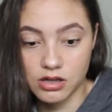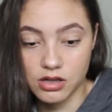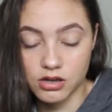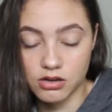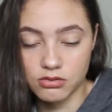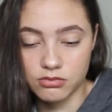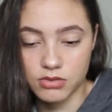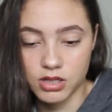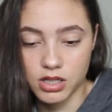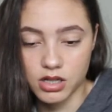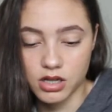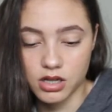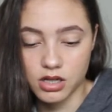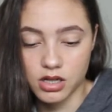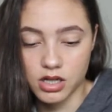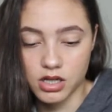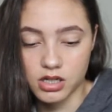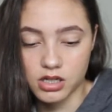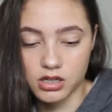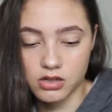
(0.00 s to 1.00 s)
Oh my god,
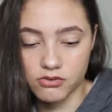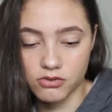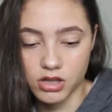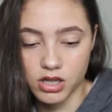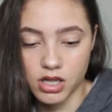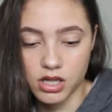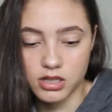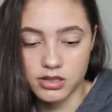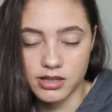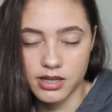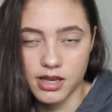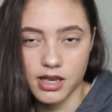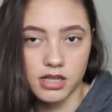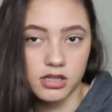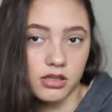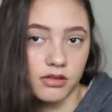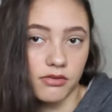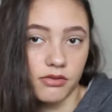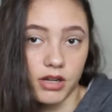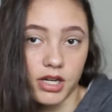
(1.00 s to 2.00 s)
I didn't realize I
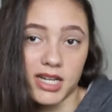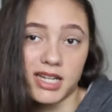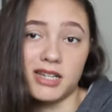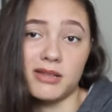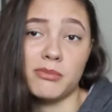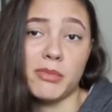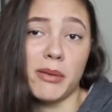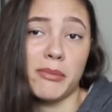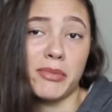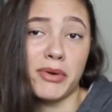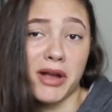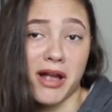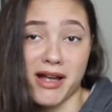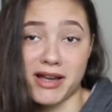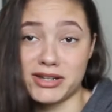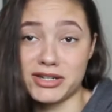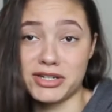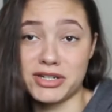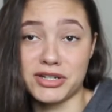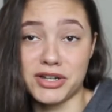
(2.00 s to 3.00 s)
had to fucking
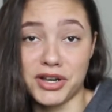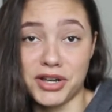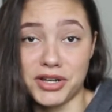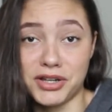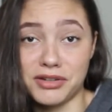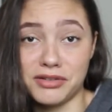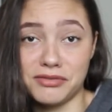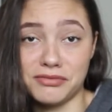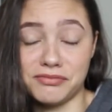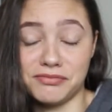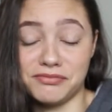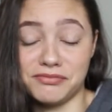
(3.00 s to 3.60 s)
memorize shit.